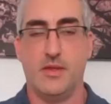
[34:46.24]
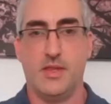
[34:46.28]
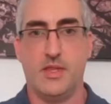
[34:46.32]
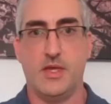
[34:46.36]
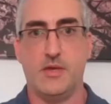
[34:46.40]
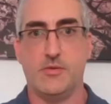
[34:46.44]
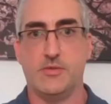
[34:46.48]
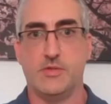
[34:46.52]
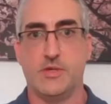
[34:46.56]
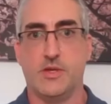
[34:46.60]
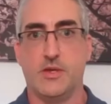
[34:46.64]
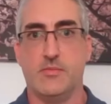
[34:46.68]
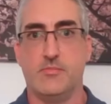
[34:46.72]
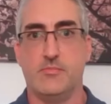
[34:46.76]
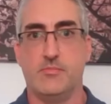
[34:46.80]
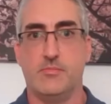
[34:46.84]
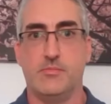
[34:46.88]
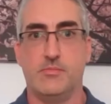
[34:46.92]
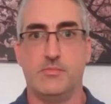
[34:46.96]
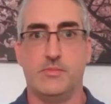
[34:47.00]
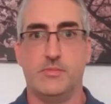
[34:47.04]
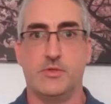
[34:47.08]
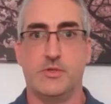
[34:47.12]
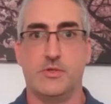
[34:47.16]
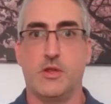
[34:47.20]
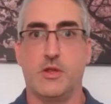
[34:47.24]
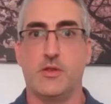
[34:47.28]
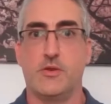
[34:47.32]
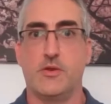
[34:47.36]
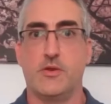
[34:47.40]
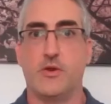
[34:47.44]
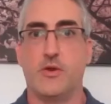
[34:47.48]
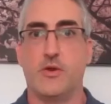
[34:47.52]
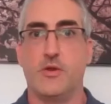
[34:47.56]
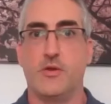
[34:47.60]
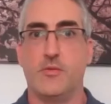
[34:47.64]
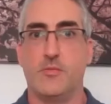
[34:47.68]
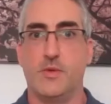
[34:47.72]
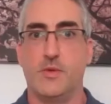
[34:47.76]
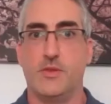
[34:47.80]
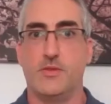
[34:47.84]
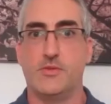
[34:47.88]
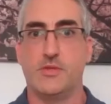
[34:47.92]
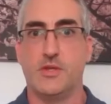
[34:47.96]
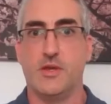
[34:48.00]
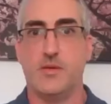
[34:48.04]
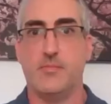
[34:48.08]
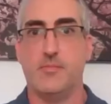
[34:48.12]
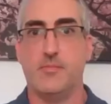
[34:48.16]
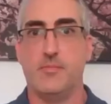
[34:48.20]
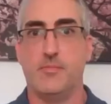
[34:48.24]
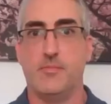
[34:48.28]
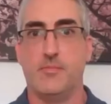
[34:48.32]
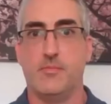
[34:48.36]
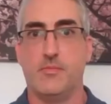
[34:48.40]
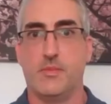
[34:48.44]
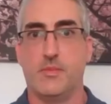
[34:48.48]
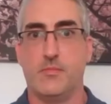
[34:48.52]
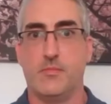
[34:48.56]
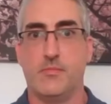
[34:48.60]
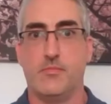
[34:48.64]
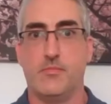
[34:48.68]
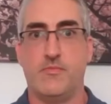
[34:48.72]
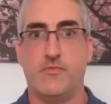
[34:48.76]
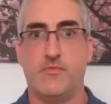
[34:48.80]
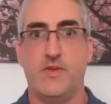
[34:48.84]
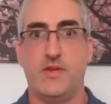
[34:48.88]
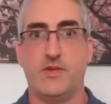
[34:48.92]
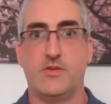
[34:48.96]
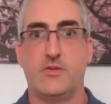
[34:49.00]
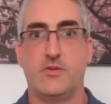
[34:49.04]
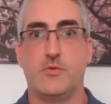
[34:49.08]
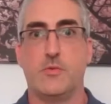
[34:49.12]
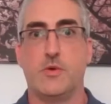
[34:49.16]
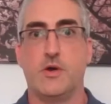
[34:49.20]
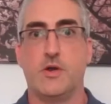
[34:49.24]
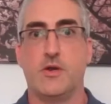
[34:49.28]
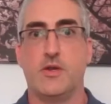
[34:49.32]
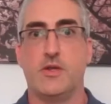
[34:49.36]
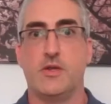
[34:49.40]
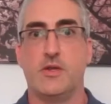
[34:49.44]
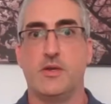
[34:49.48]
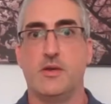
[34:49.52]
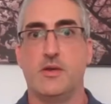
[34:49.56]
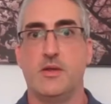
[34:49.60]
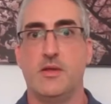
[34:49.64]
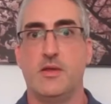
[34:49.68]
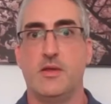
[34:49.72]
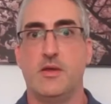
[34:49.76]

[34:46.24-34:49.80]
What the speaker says: there was a $1 note with some fentanyl on it.